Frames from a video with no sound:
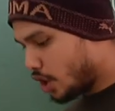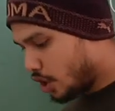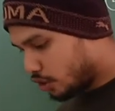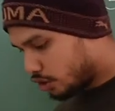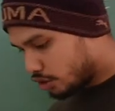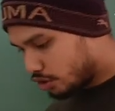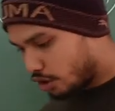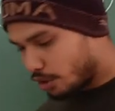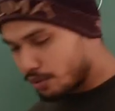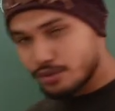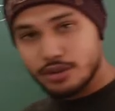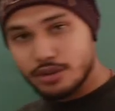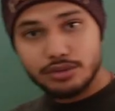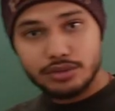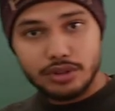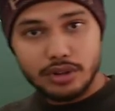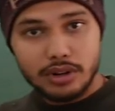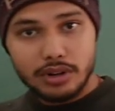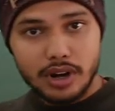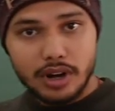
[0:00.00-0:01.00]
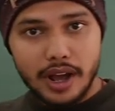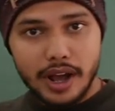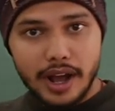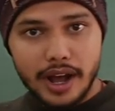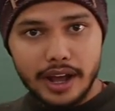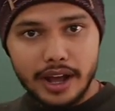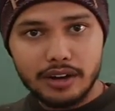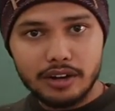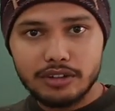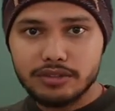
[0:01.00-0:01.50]
So substitution
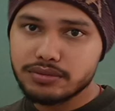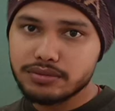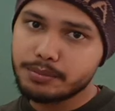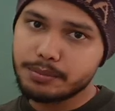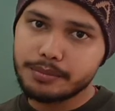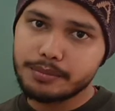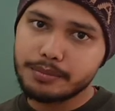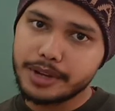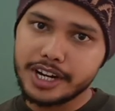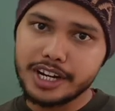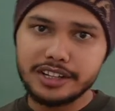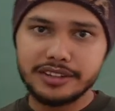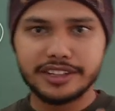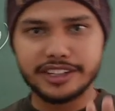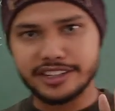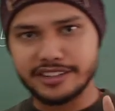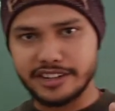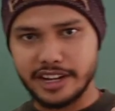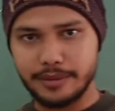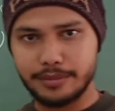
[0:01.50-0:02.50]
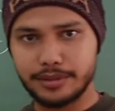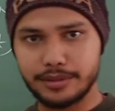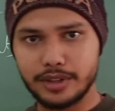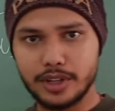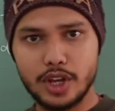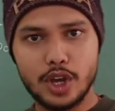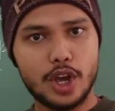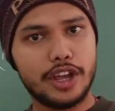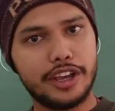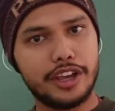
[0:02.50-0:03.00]
are of mainly 6 types.
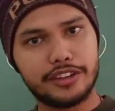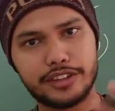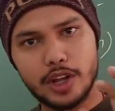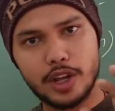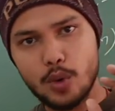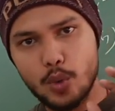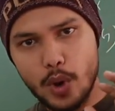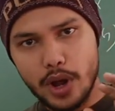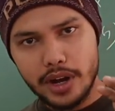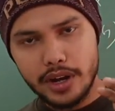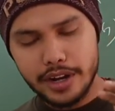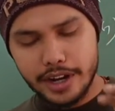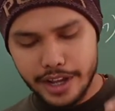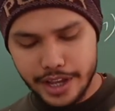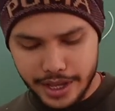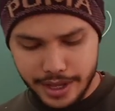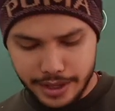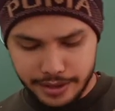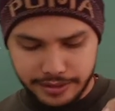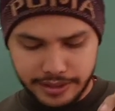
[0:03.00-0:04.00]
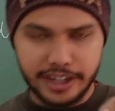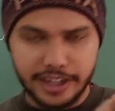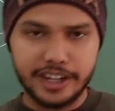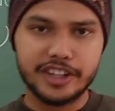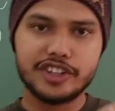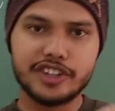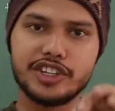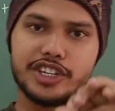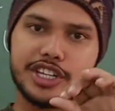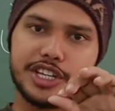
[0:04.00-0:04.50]
SN1, that
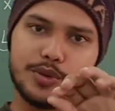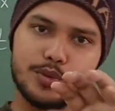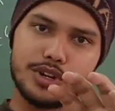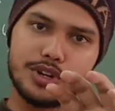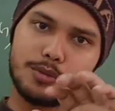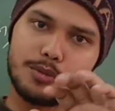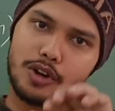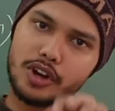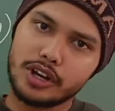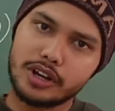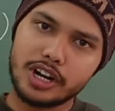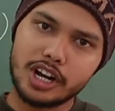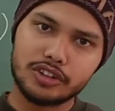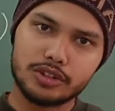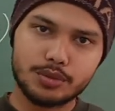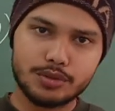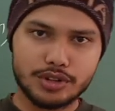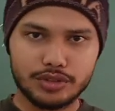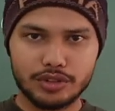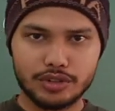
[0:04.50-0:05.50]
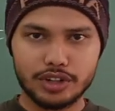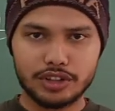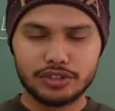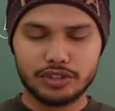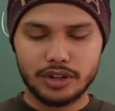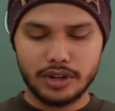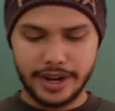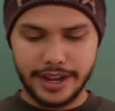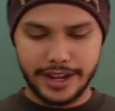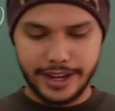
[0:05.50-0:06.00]
is unimolecular substitution reaction.